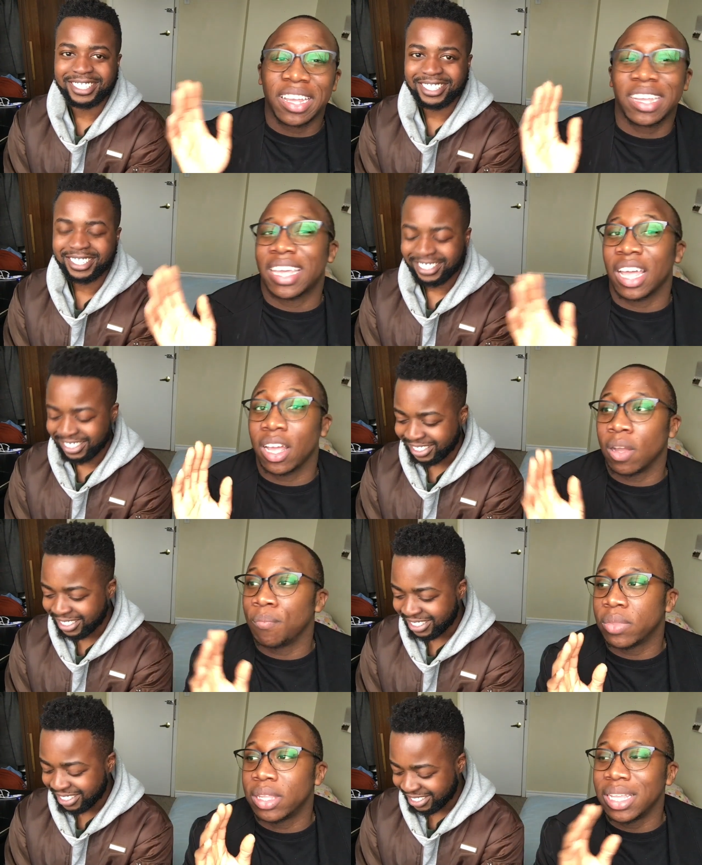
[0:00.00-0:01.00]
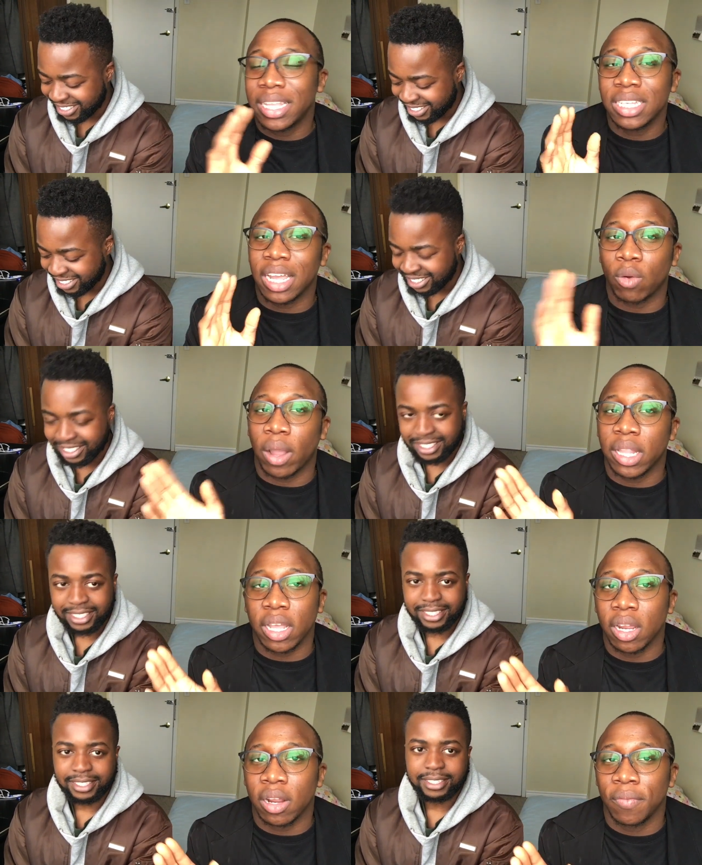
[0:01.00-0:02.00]
Speaker 1: the um, dt is like right
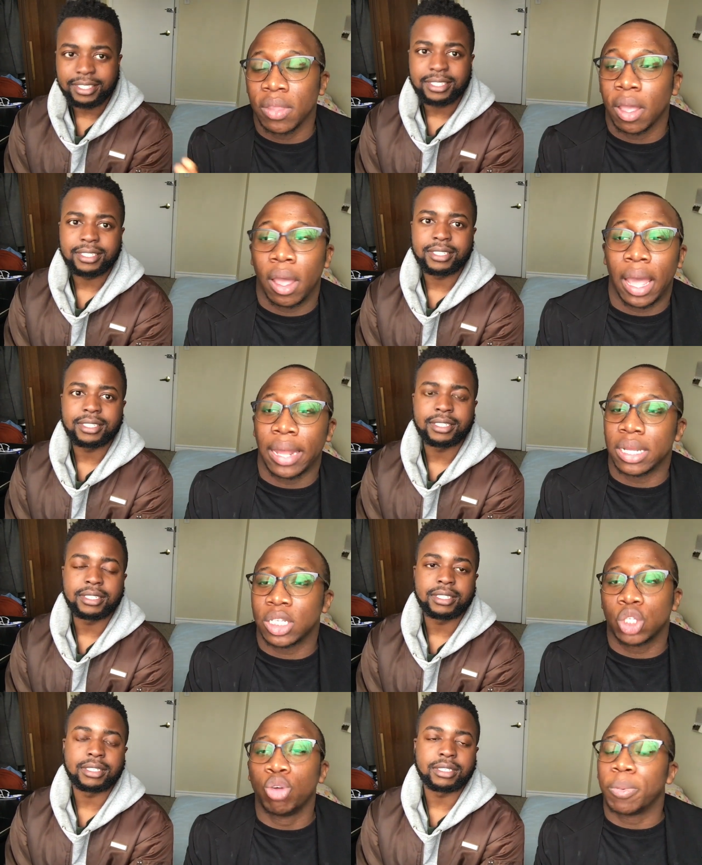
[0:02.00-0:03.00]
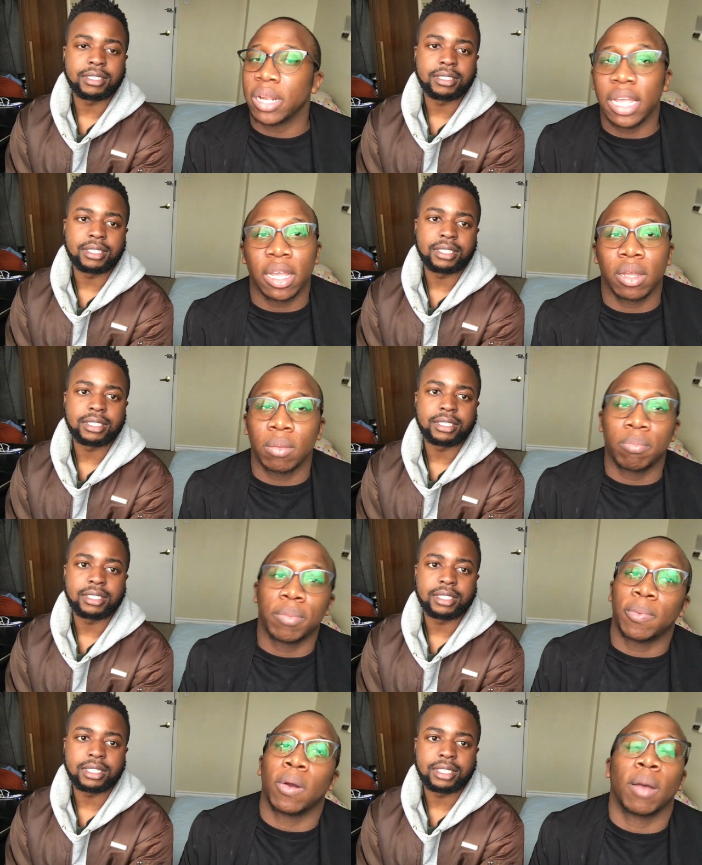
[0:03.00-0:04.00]
there and it's super lit
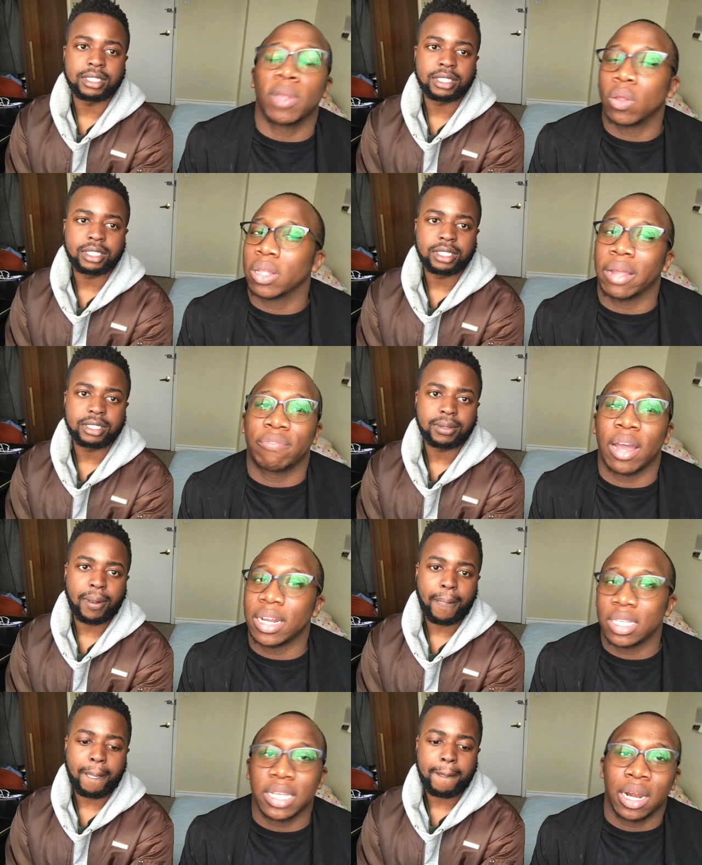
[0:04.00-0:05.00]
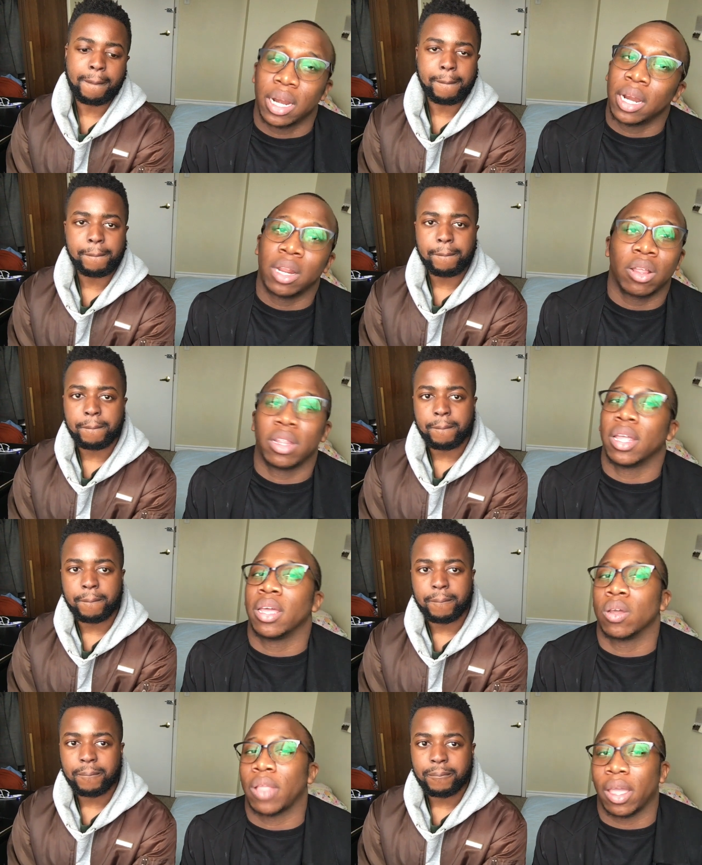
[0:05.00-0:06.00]
probably only like friday and saturday any other
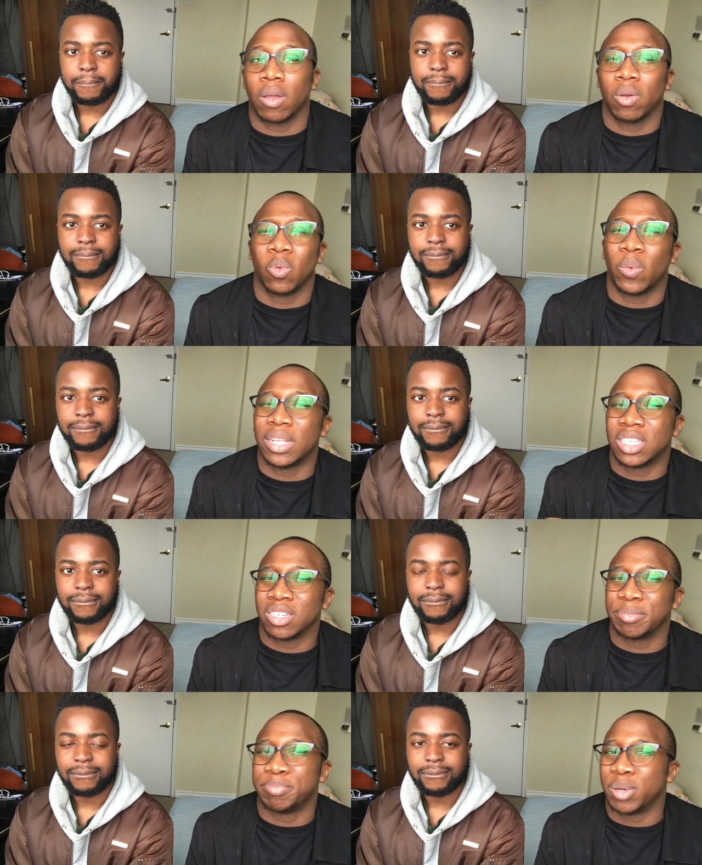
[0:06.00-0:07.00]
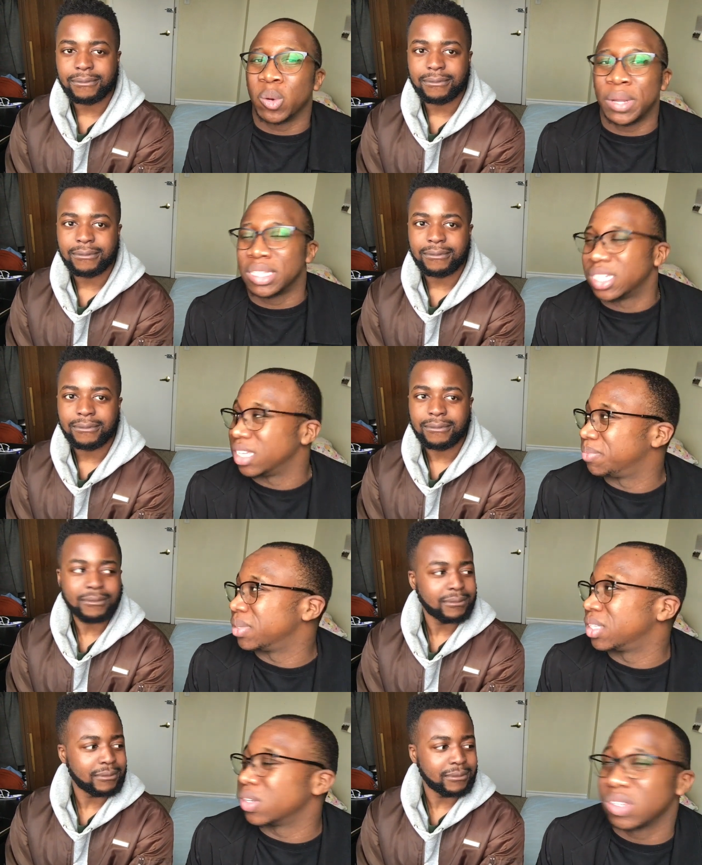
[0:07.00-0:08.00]
day or like wednesday ball wednesdays
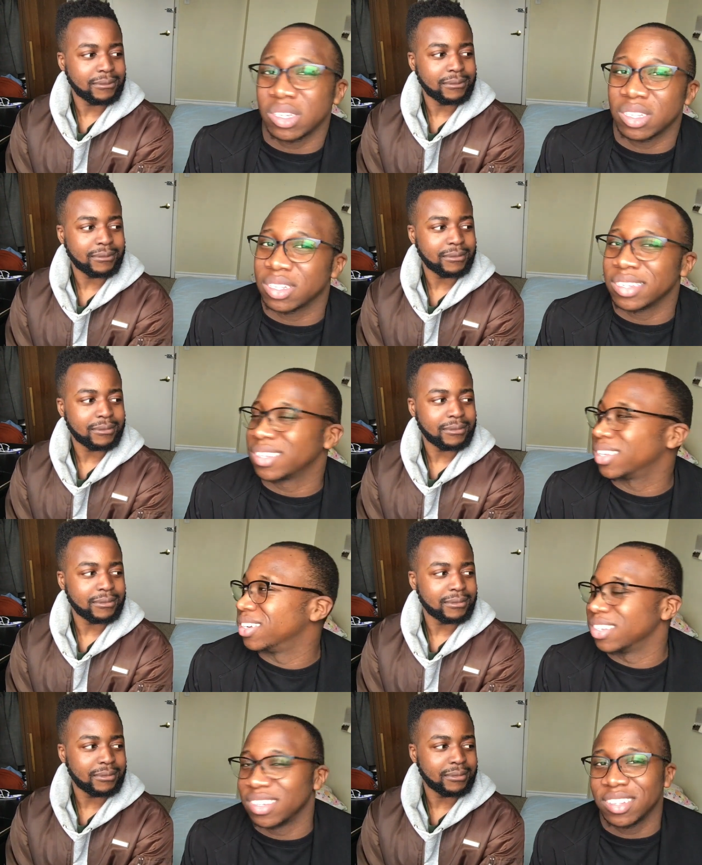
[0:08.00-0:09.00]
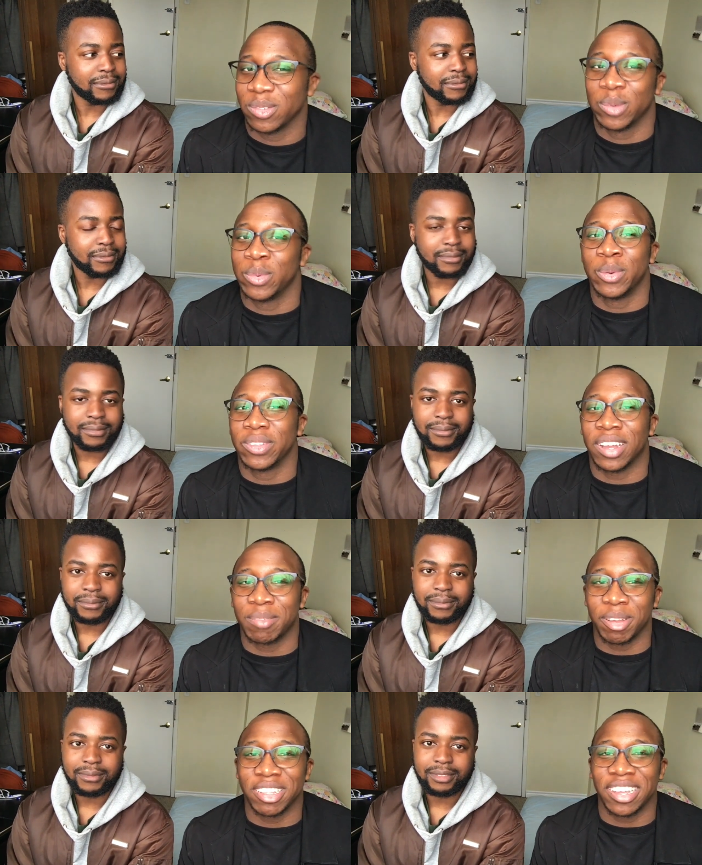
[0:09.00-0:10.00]
but those are that's kind of we won't
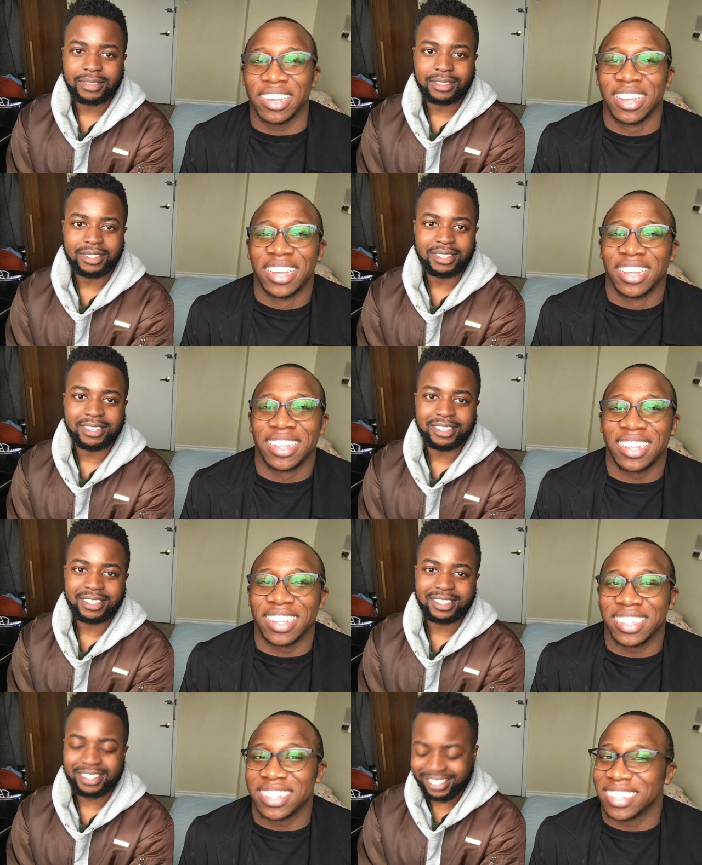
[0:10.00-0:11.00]
talk about that yeah, yeah so,